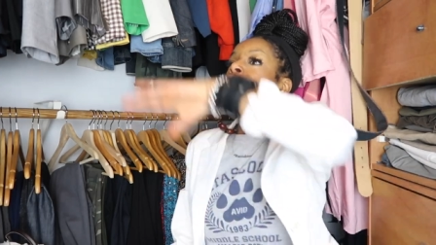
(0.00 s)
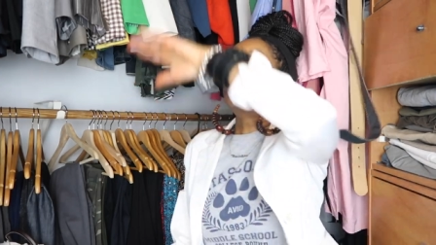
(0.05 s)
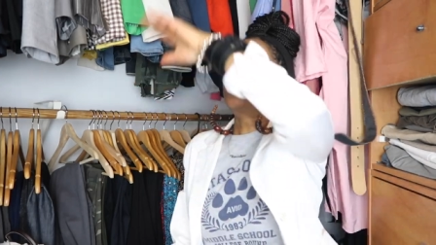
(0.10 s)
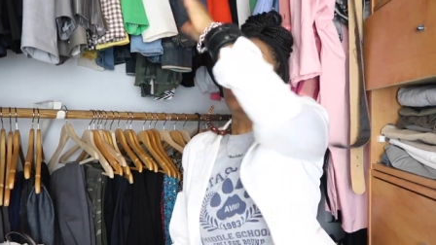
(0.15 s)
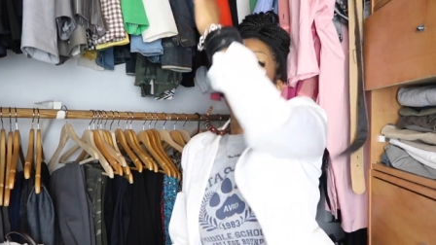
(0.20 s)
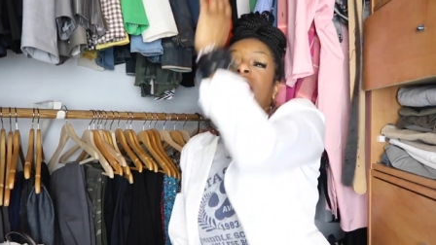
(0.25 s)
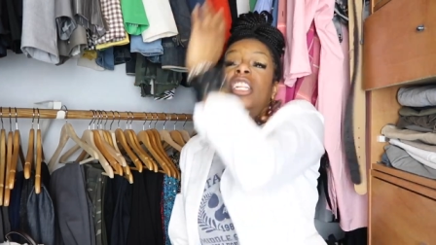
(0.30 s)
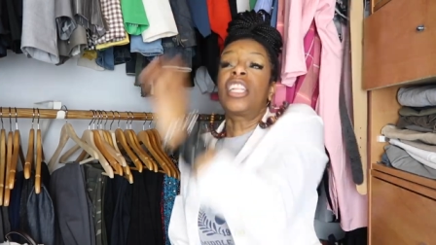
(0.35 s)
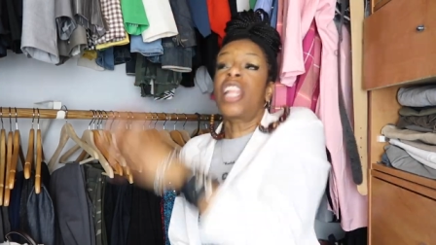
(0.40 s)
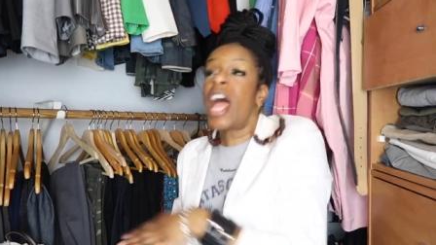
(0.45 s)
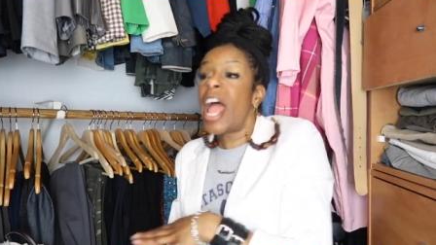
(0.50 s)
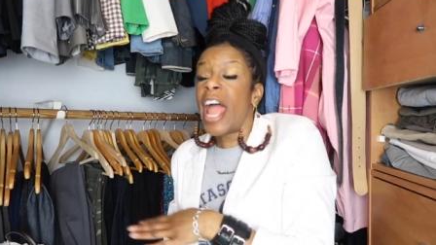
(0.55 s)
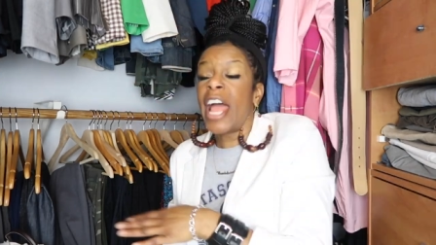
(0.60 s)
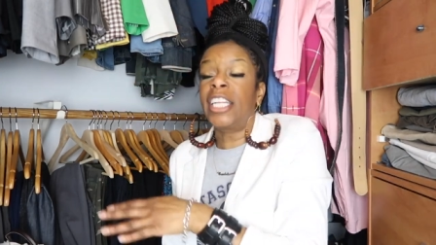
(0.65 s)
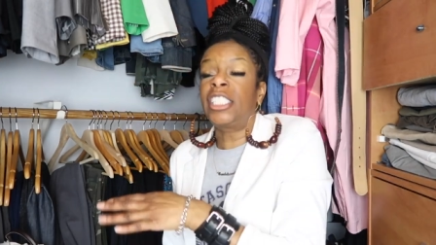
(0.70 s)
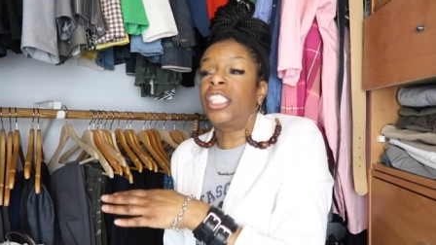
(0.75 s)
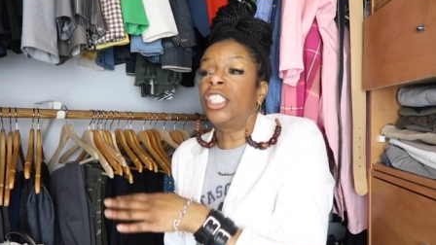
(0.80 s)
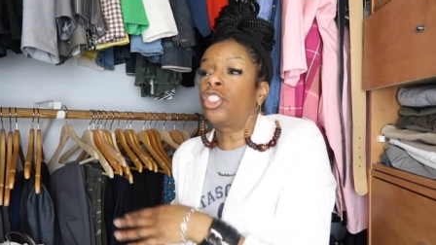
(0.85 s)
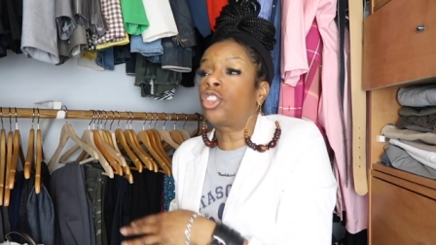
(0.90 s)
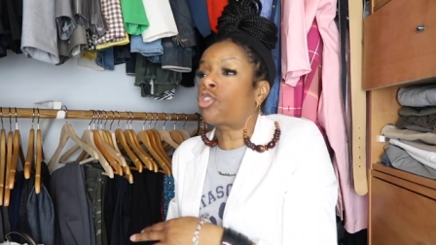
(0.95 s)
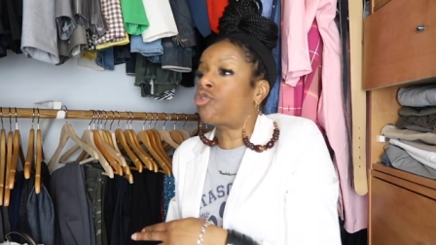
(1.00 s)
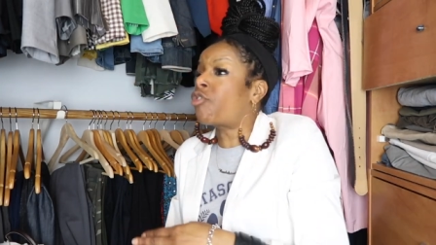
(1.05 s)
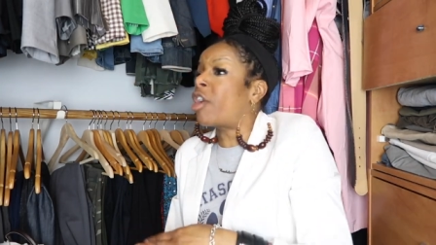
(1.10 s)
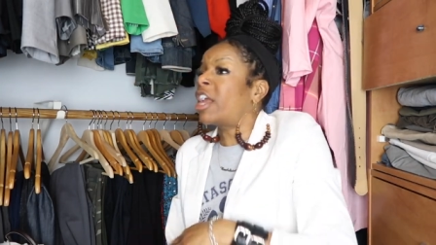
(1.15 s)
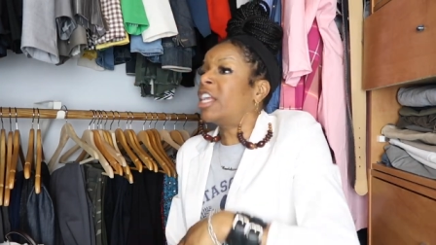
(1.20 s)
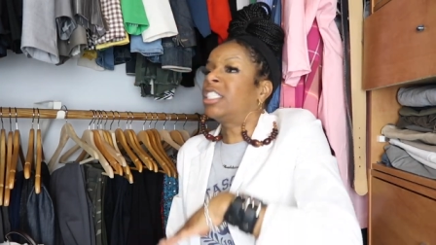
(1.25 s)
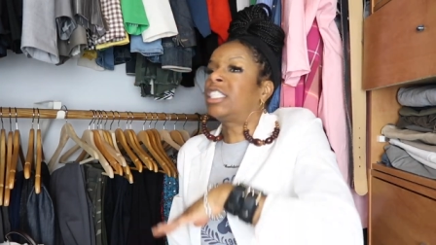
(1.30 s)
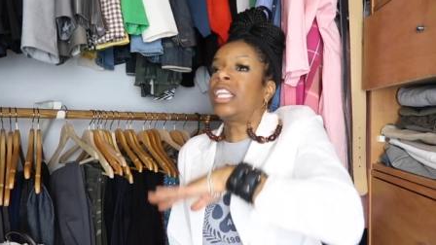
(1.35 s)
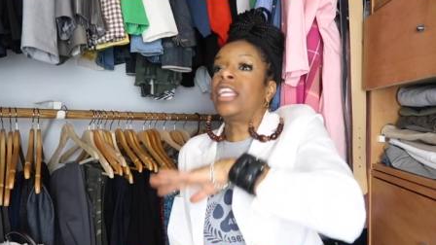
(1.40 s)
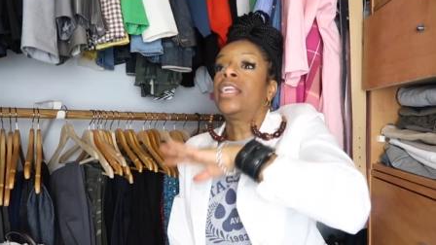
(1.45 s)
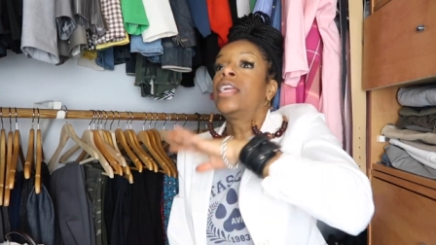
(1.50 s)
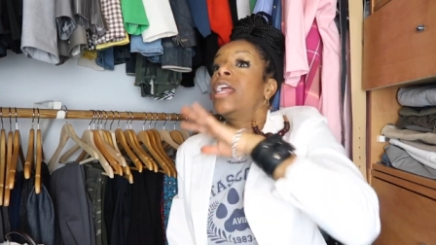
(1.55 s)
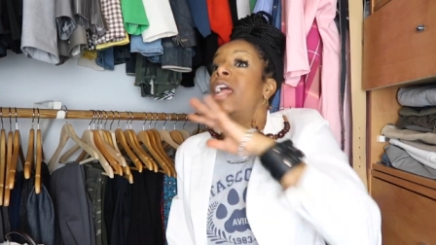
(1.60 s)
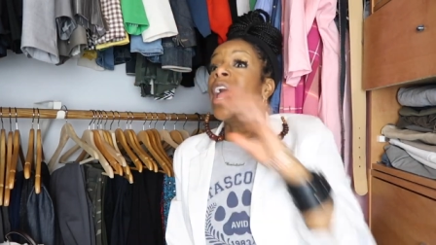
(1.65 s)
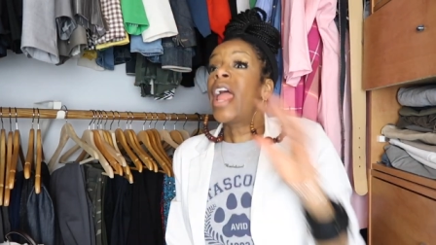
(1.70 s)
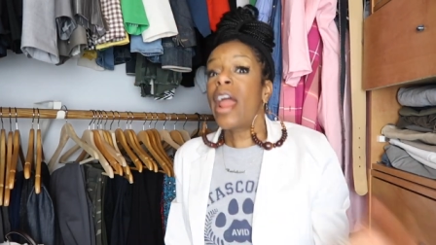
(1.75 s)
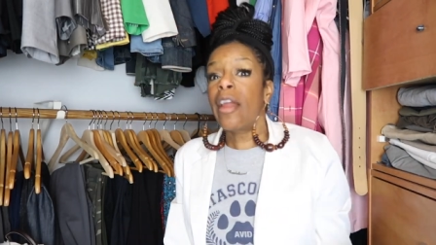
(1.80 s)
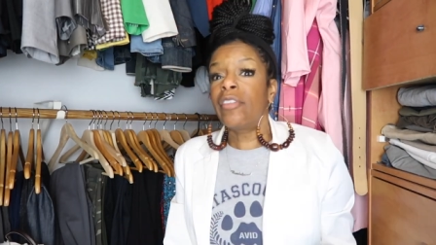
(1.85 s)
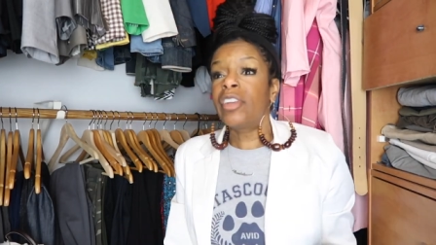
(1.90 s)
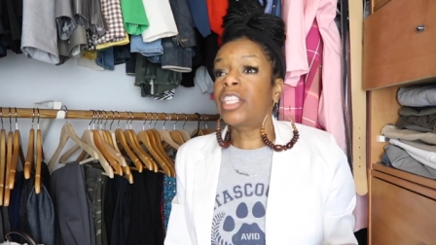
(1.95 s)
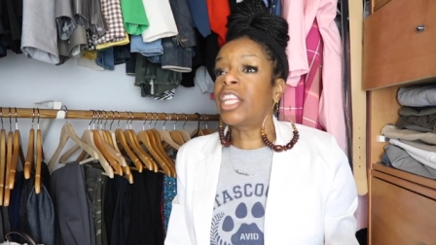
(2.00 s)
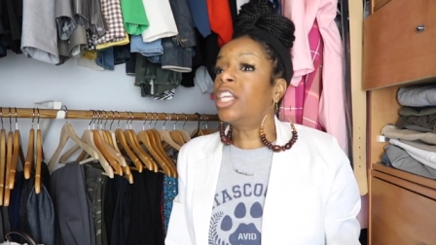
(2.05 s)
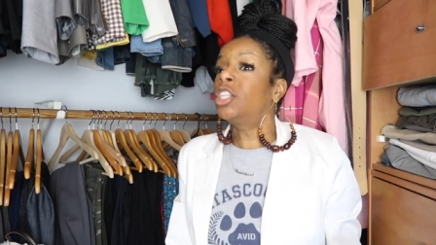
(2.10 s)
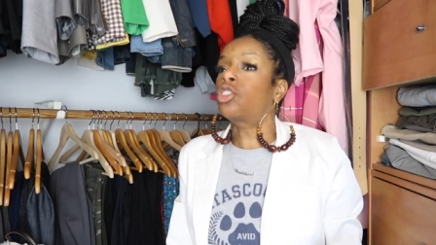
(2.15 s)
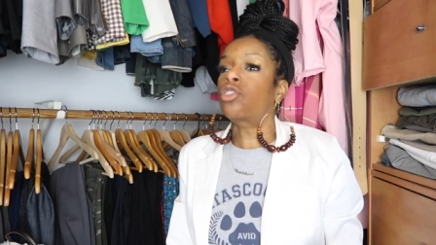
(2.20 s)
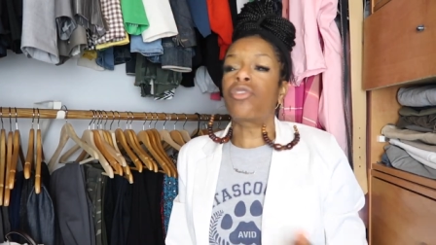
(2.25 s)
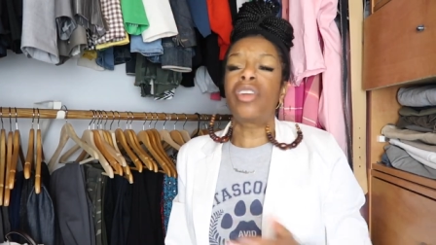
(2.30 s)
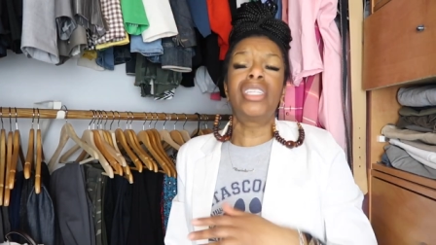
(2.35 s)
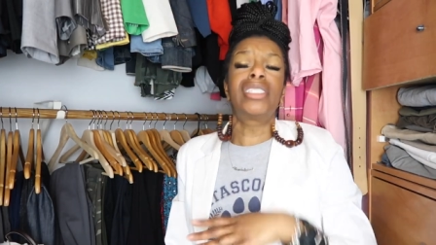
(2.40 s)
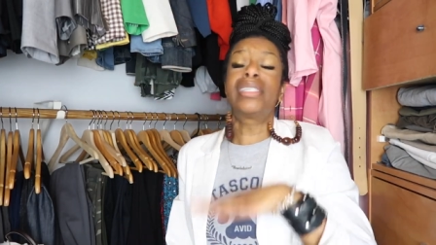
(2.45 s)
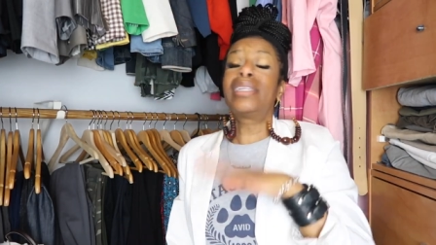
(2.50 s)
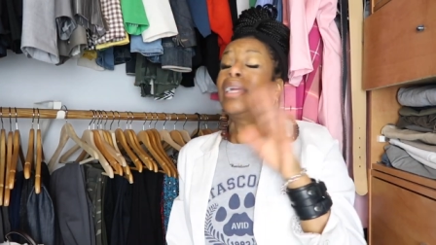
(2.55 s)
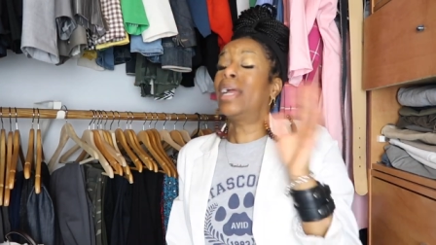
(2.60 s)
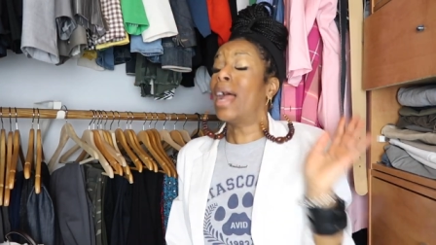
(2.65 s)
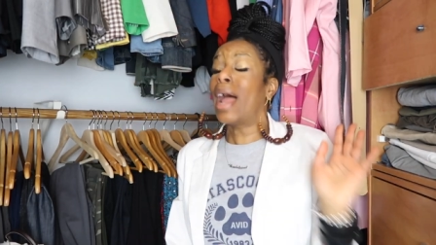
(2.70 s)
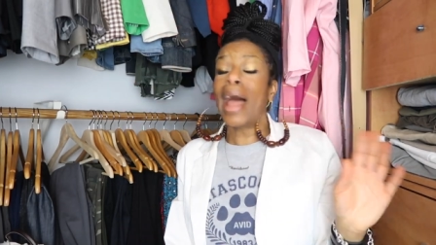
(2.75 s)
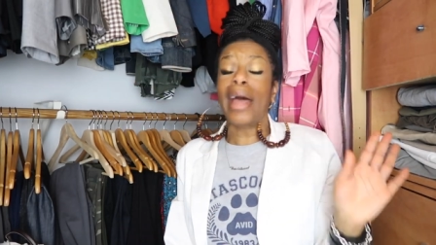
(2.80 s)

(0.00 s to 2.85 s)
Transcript: The class is crazy. Everything's crazy.